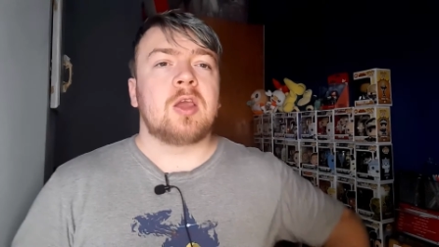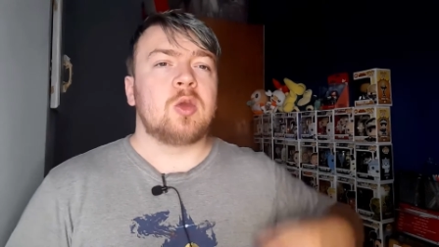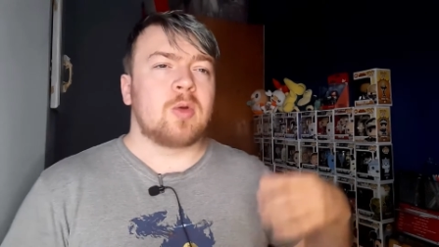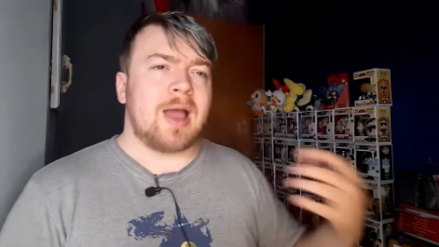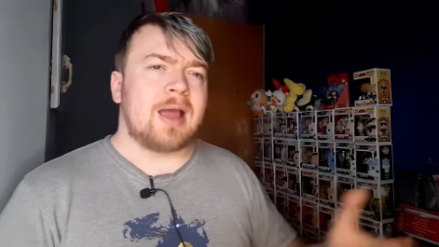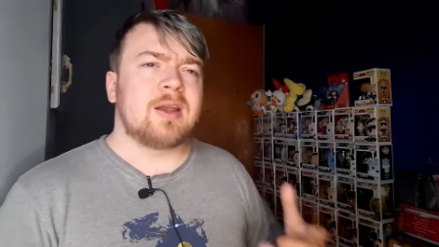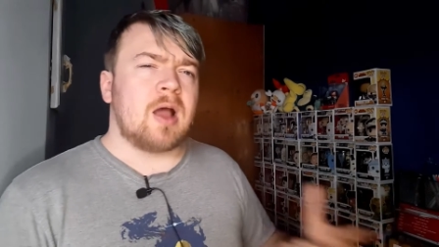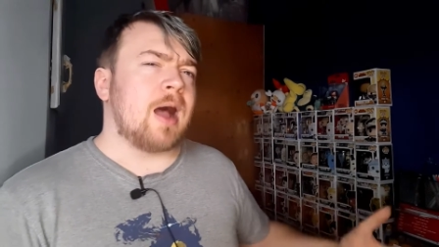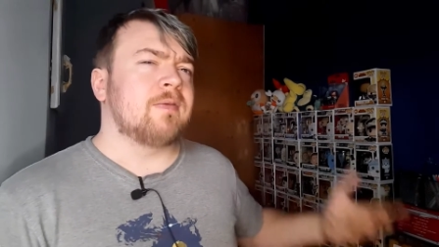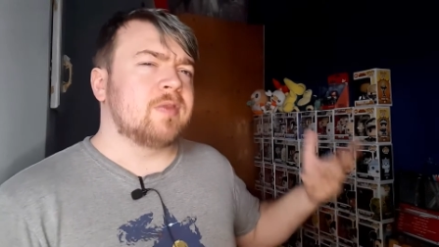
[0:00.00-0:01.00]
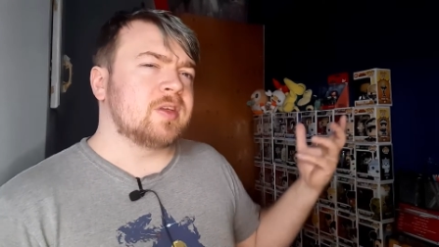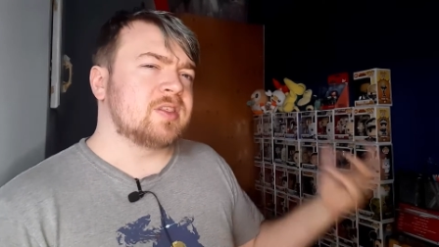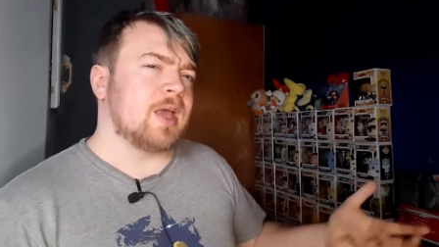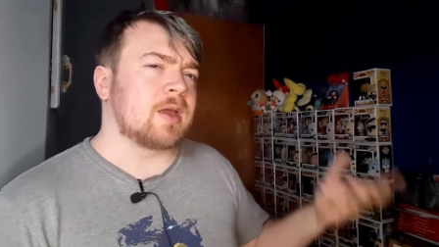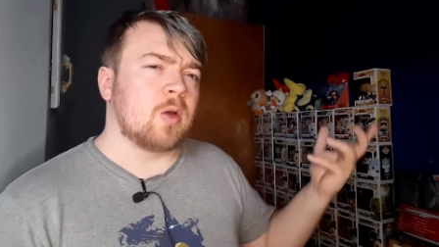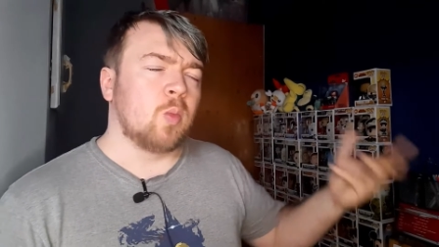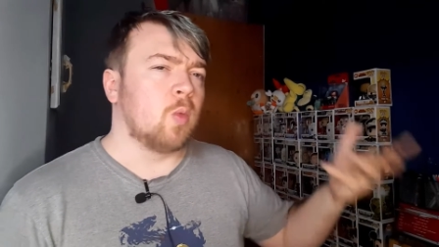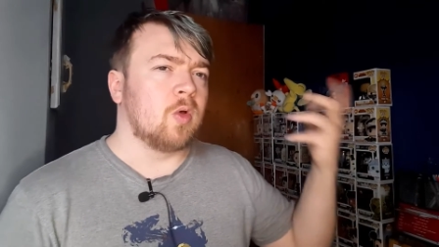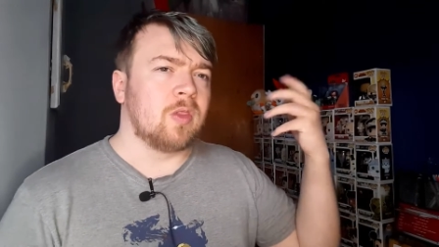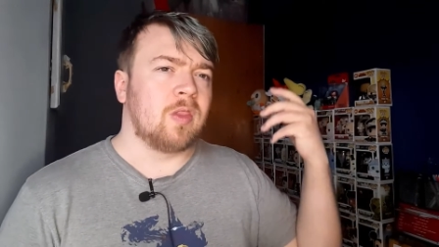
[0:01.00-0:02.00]
you kind of have the second
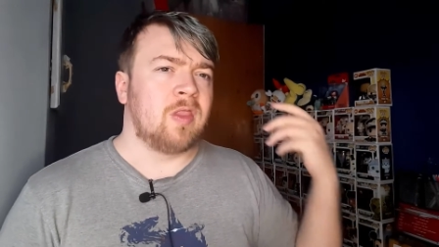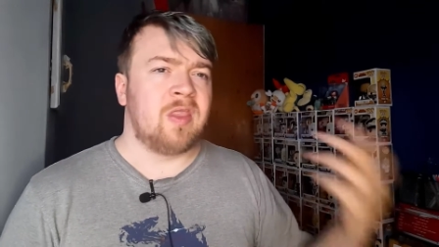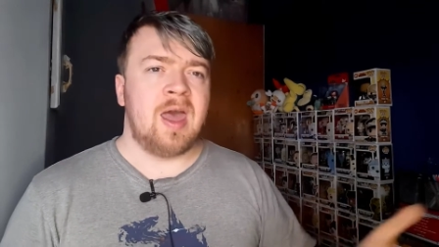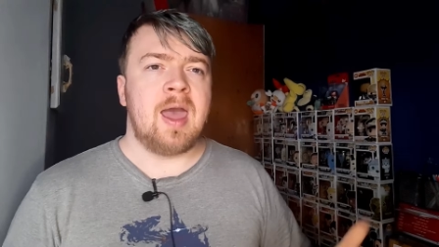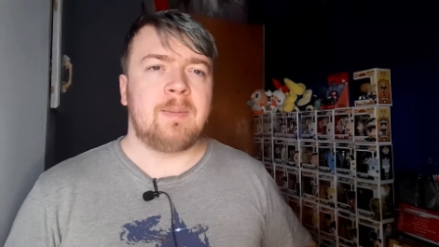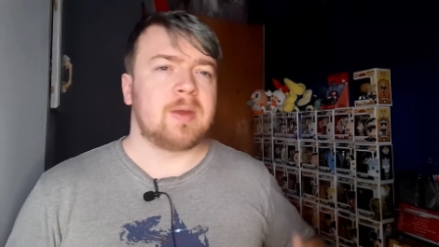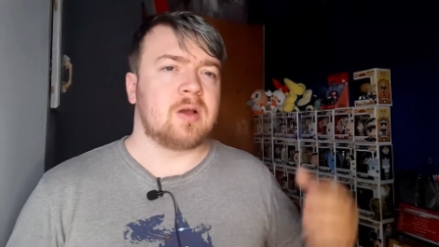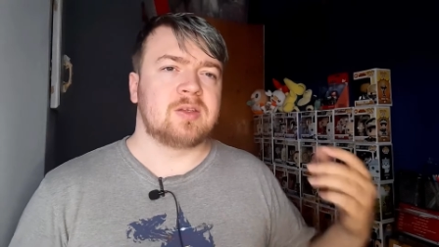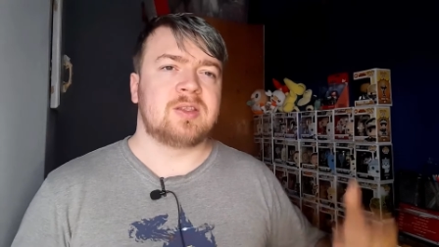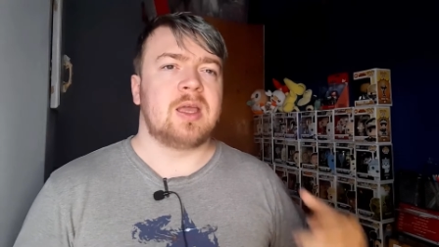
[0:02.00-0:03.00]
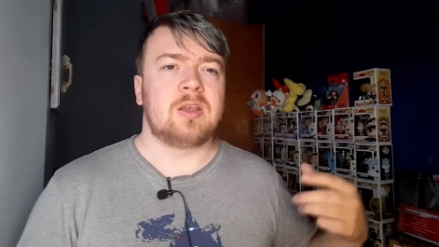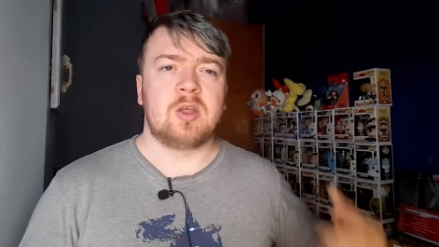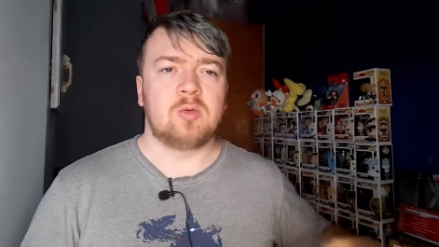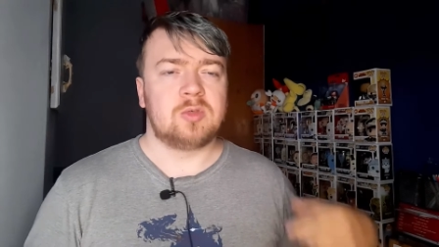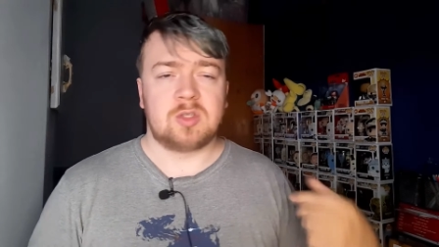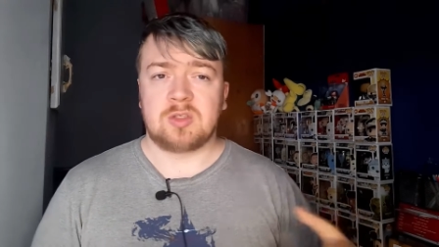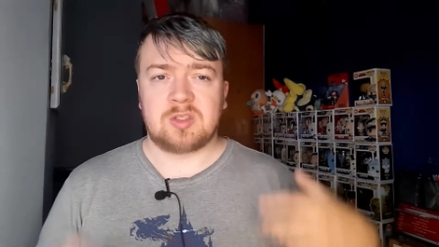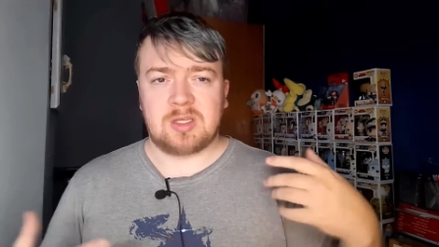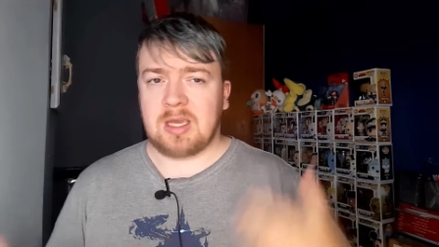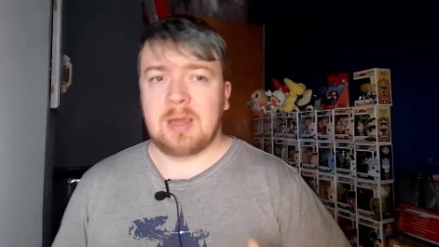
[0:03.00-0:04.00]
one there, because then you
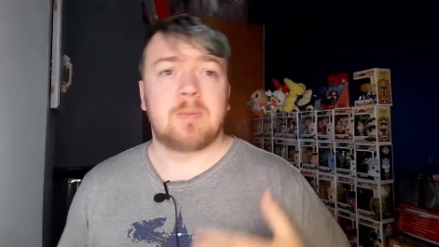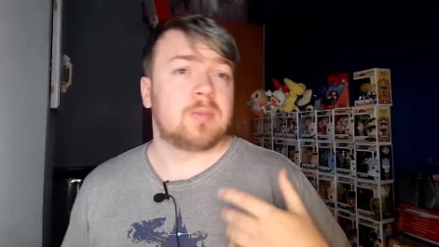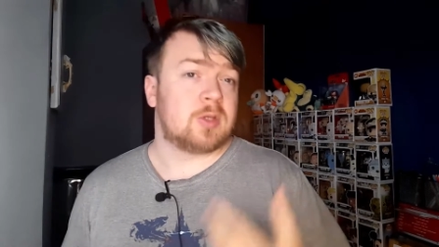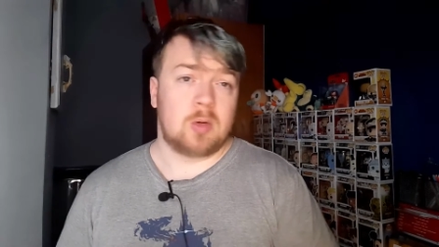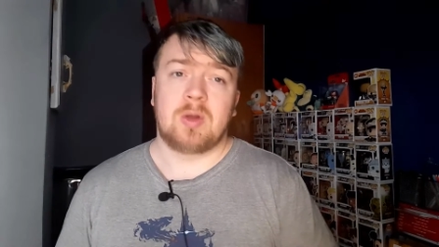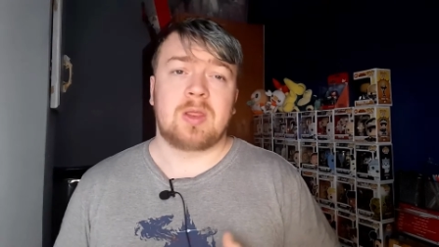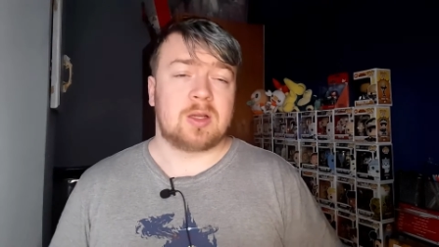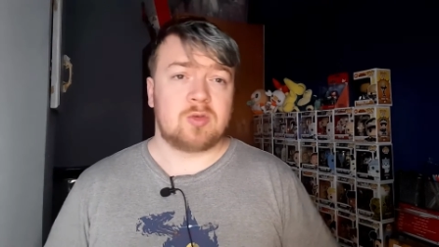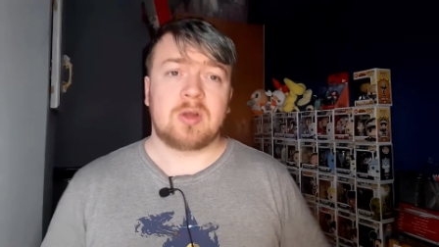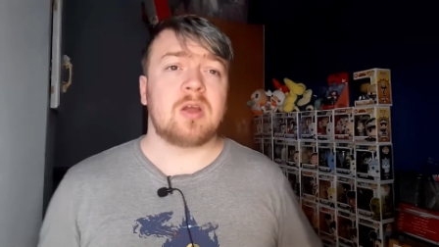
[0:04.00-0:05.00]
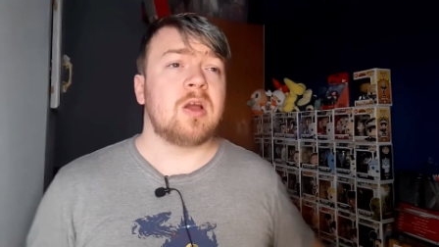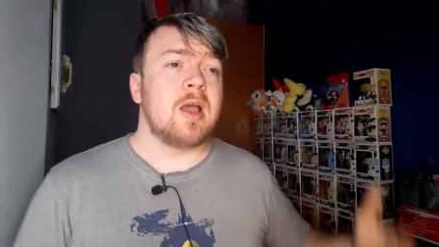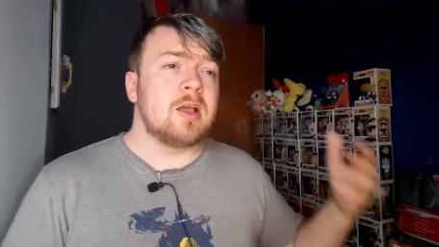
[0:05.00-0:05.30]
just keep doing that trigger.